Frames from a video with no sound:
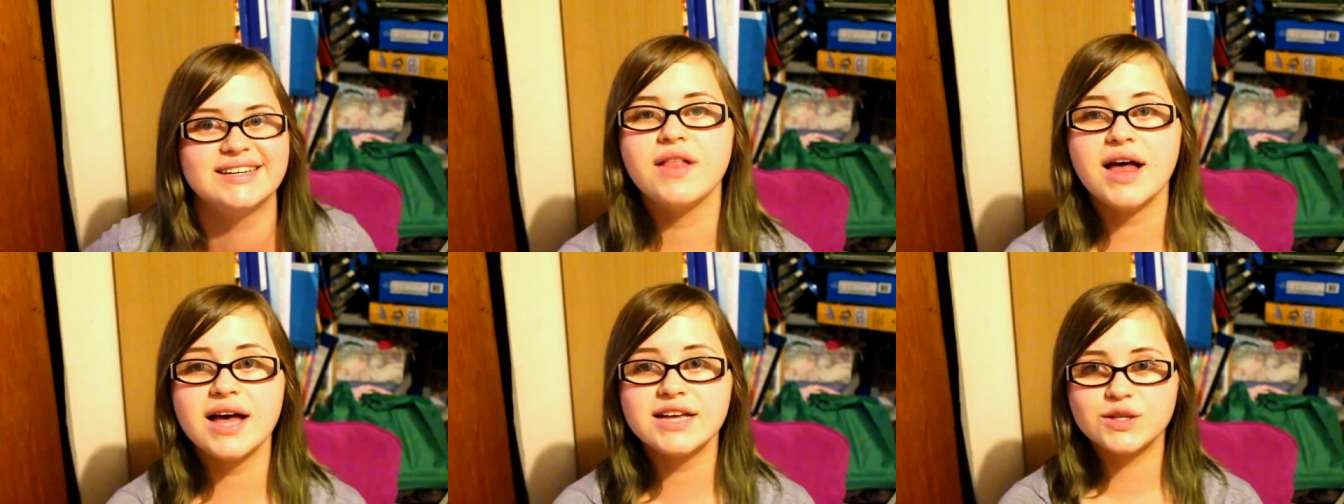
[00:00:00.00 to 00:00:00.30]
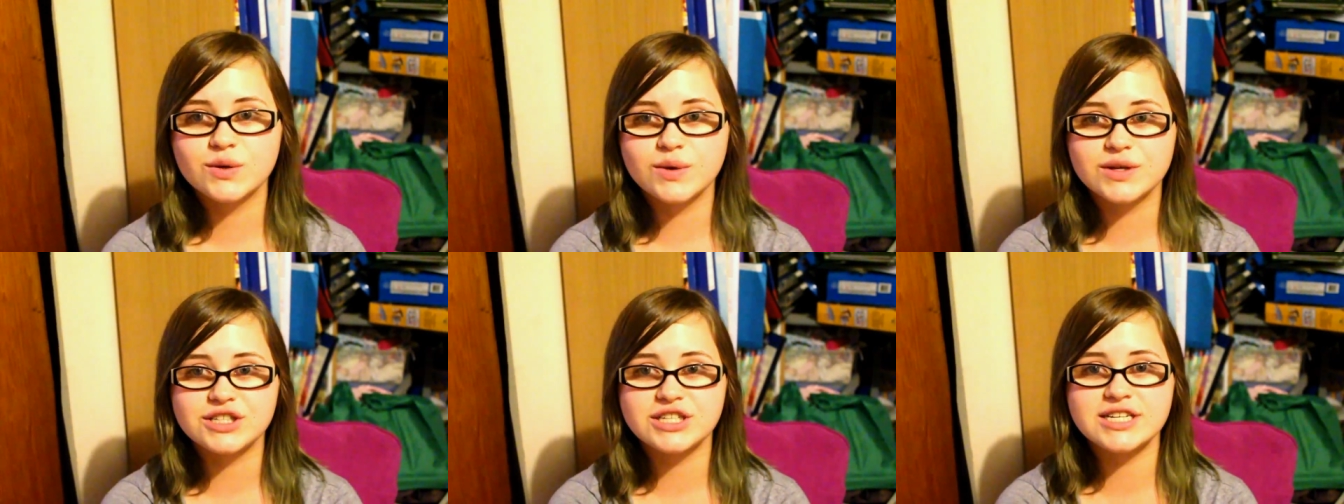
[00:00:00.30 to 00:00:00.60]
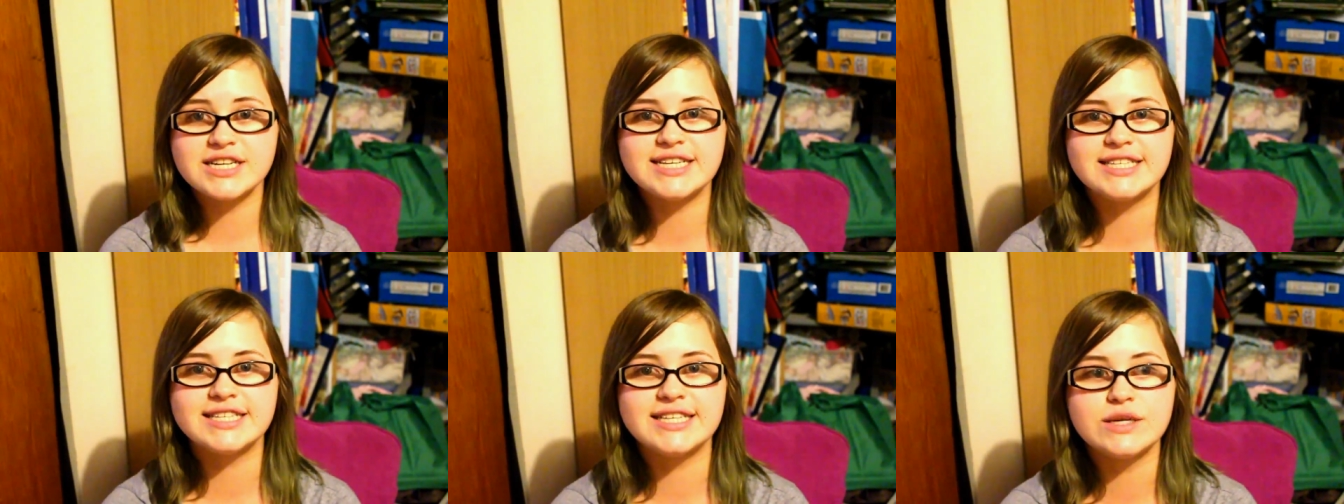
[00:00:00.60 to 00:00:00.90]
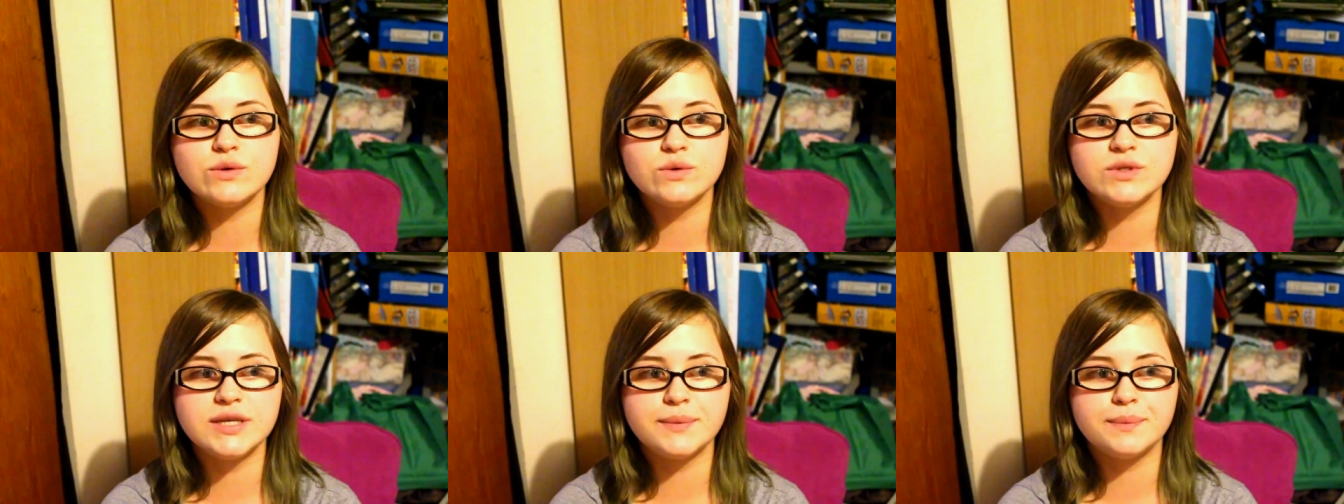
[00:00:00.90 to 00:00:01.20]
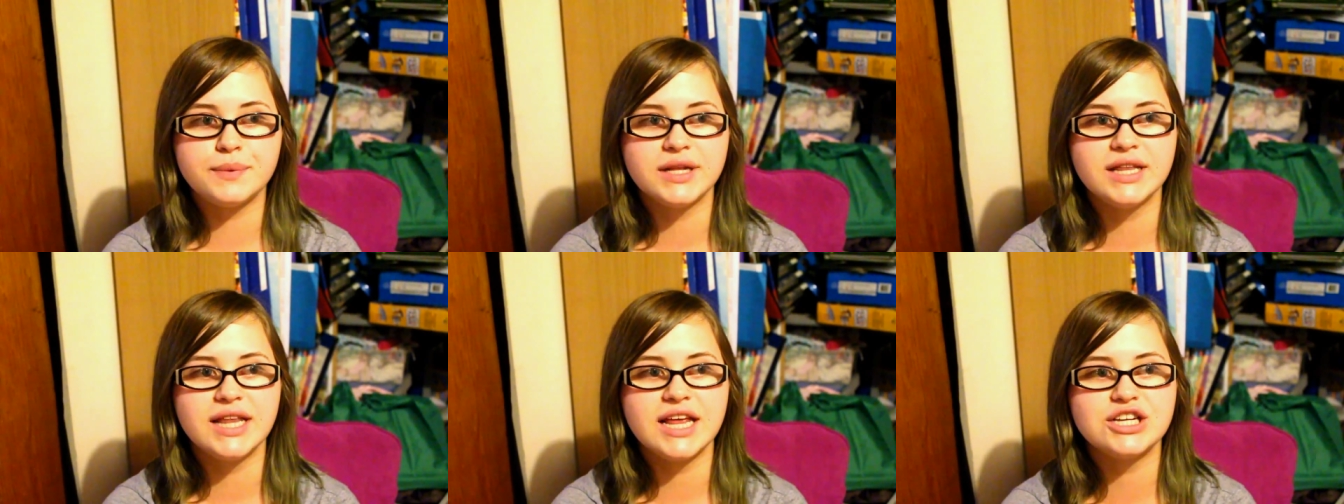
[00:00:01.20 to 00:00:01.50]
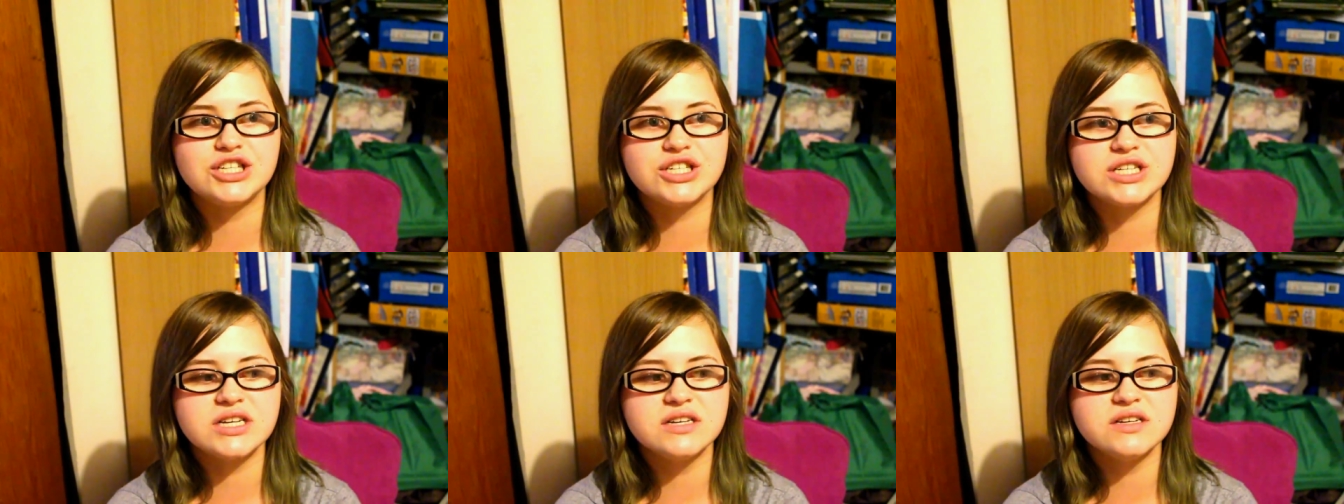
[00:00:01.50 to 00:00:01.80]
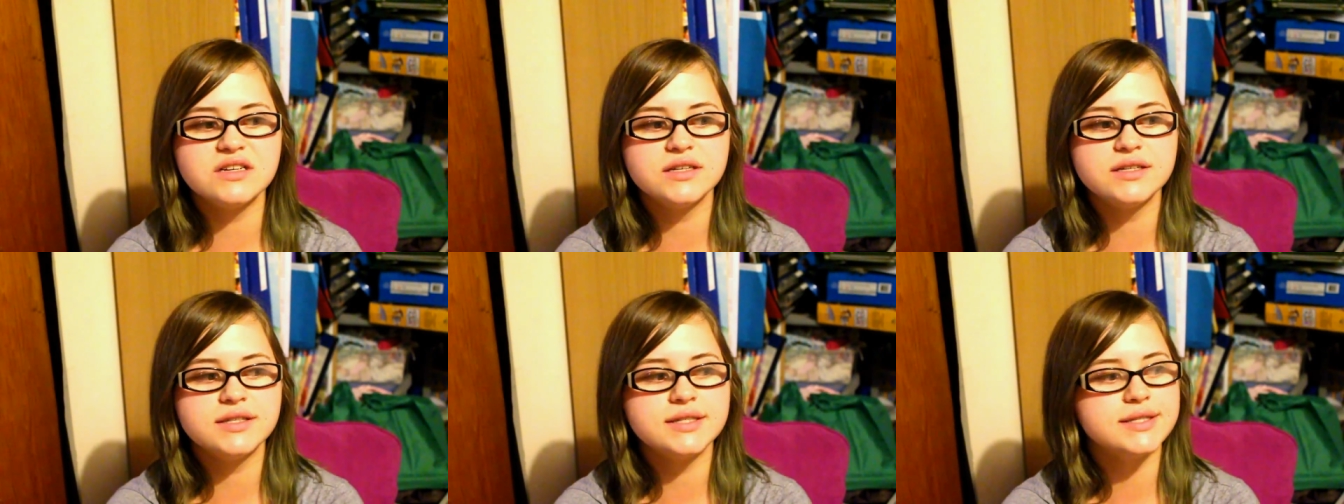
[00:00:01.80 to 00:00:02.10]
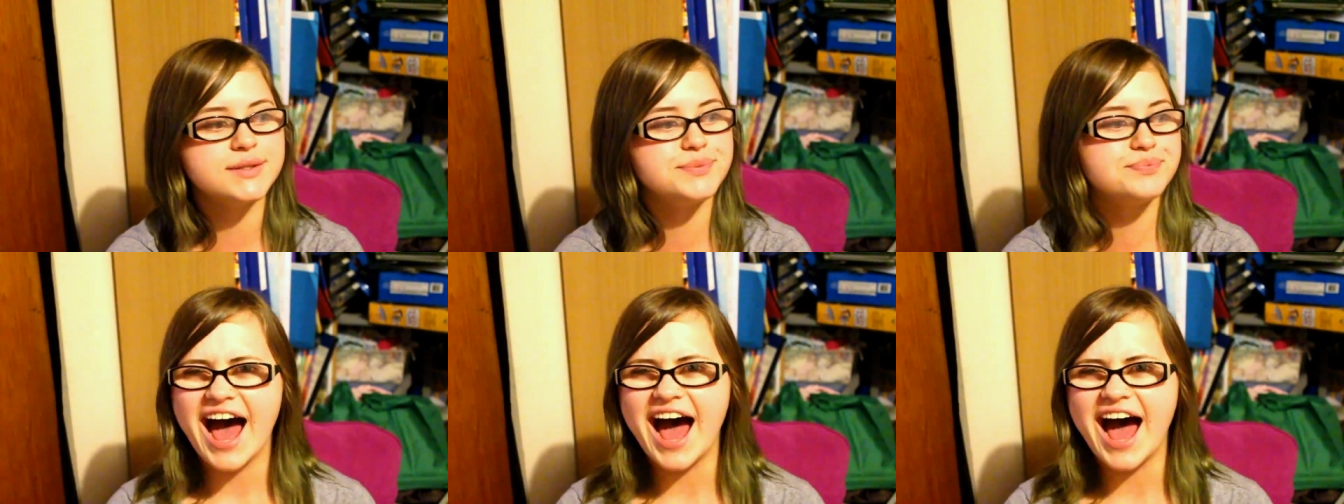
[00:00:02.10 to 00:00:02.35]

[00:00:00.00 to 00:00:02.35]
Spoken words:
Last question is guilty pleasures.